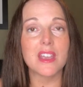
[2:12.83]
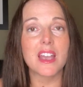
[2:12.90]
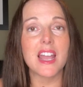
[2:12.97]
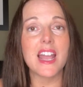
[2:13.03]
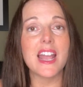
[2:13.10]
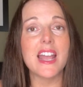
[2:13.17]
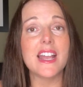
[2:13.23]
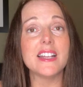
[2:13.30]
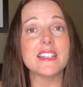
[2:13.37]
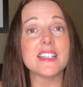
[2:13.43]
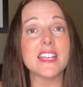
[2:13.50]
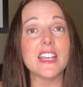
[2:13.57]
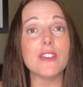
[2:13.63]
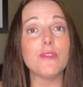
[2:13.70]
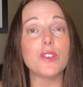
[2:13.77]
And
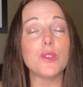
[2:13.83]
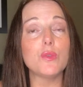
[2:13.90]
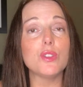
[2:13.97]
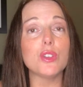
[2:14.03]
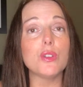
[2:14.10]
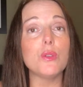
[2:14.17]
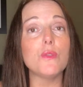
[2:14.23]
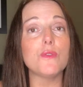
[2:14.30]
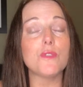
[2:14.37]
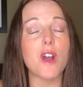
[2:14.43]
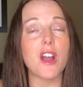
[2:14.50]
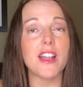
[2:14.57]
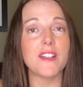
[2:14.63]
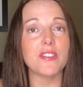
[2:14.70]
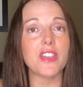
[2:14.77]
if you do
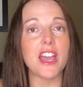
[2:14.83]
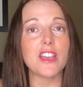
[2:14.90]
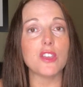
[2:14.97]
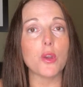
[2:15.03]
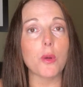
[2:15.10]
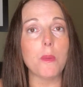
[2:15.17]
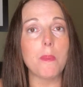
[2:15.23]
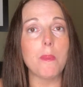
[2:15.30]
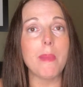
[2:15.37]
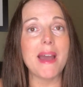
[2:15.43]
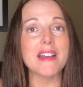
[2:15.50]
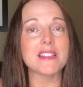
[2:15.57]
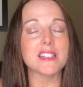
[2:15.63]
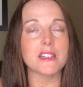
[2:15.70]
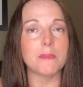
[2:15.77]
find that you're
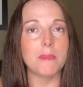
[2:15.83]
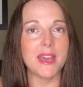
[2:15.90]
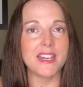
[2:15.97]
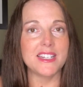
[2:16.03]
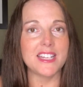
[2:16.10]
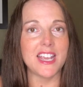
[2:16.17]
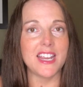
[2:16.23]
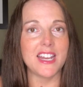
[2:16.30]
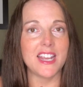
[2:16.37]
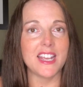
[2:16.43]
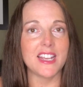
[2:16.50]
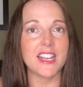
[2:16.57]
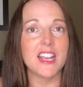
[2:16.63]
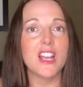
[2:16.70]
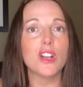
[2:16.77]
best
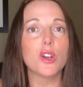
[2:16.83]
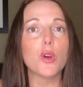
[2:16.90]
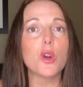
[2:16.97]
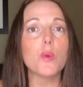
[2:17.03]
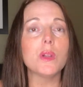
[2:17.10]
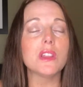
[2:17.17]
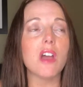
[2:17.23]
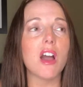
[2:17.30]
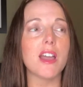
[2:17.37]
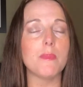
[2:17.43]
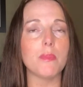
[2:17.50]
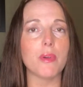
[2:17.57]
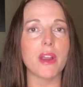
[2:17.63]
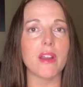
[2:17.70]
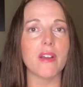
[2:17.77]
meditating, go to a
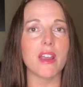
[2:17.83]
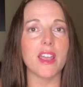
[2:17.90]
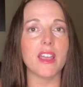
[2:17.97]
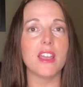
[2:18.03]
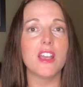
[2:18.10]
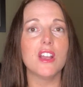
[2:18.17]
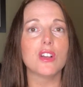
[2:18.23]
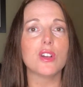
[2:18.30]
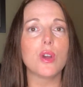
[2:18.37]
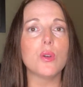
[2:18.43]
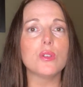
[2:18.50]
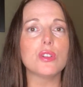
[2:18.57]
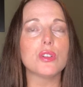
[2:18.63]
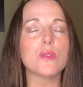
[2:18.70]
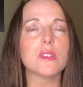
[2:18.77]
library, go
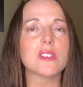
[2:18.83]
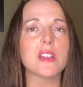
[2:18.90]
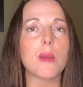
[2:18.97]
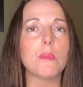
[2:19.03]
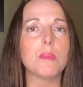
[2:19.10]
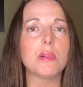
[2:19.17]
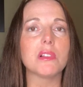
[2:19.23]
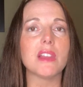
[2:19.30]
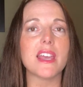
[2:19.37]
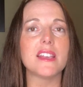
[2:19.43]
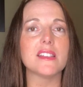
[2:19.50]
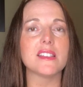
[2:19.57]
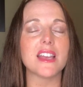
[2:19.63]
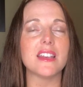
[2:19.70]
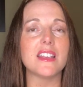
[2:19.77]
to some place
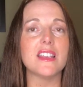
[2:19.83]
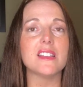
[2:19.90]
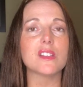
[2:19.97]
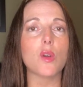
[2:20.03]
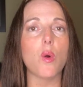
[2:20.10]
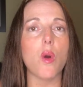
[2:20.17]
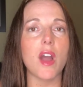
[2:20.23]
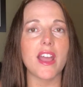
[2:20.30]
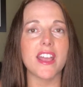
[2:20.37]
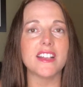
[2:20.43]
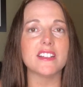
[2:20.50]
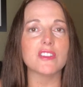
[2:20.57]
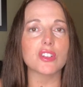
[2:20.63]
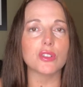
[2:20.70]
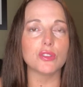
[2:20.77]
that is quiet
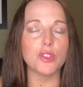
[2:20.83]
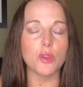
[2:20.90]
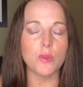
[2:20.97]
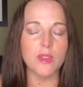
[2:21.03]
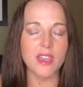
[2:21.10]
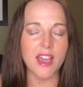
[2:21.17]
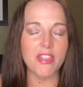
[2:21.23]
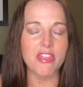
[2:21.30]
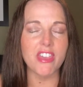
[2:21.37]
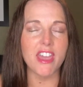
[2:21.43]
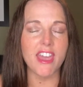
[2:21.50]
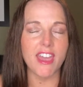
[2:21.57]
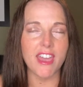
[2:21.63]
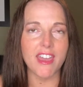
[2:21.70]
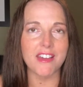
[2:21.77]
until you get the
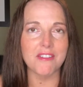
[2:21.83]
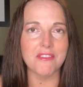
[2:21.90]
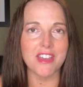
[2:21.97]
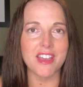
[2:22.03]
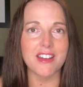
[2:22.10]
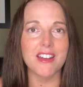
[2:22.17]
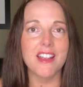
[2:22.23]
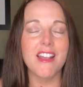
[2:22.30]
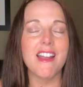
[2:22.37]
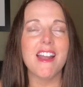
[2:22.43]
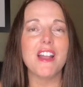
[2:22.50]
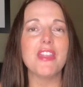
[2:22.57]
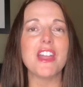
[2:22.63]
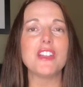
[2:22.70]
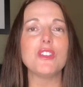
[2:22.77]
hang of it.
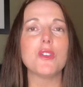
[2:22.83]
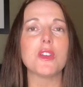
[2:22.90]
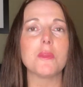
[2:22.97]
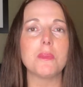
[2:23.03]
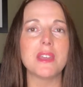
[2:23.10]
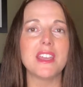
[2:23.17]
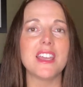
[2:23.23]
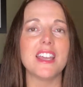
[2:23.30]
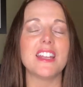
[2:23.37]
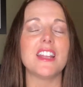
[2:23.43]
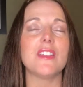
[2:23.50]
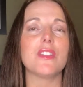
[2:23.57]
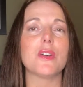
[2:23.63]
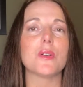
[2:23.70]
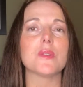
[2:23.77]
And then you can begin
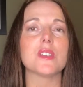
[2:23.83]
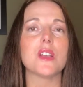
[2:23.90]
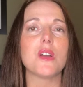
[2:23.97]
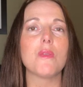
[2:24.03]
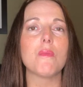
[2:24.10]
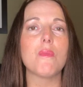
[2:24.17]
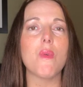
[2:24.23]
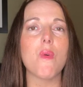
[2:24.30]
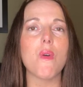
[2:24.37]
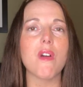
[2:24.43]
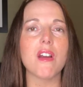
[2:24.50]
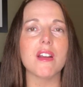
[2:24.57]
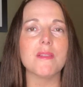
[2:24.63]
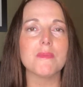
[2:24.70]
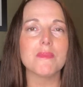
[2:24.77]
in those more